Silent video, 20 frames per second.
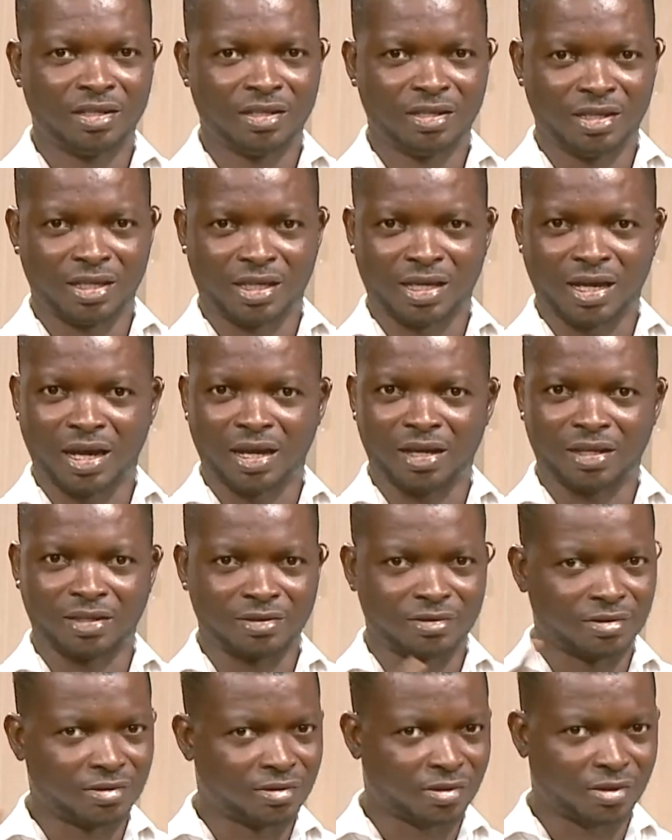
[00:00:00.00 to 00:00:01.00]
it can
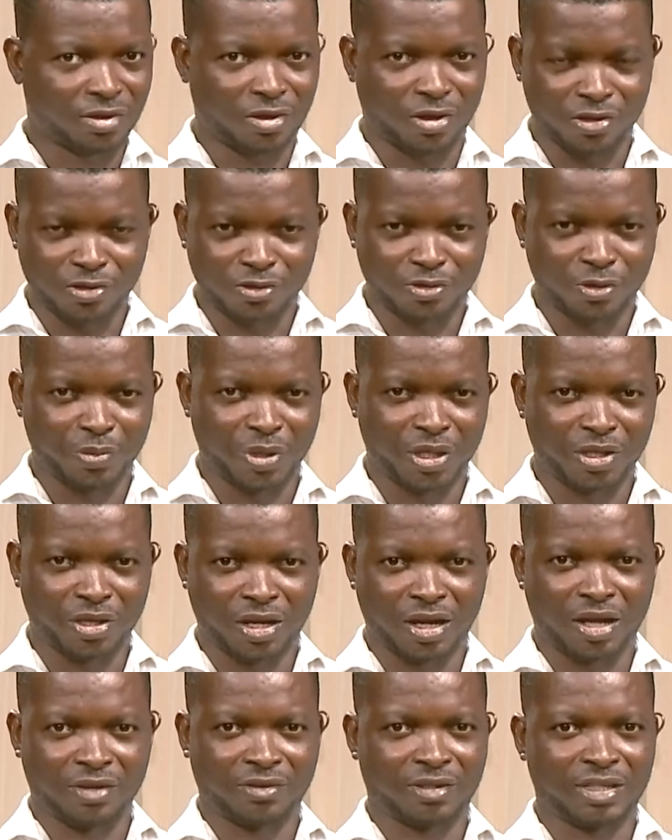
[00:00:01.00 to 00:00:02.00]
cause so many
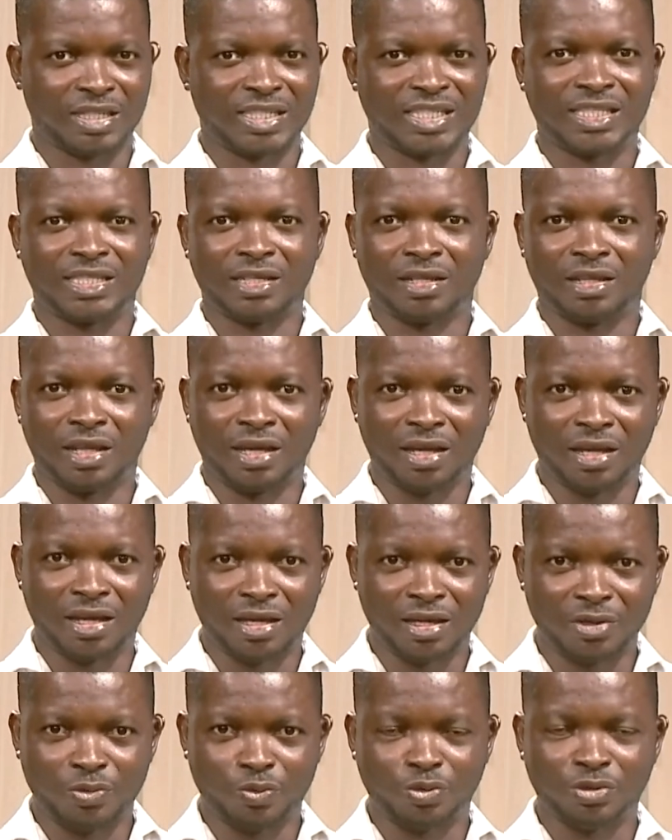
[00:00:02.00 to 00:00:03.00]
other things, delay
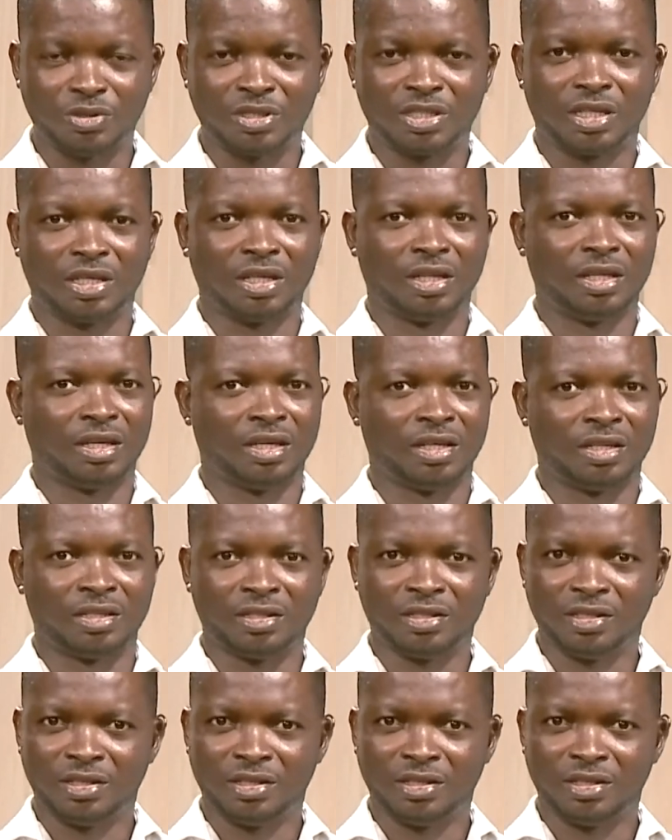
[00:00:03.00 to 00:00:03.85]
wound healing,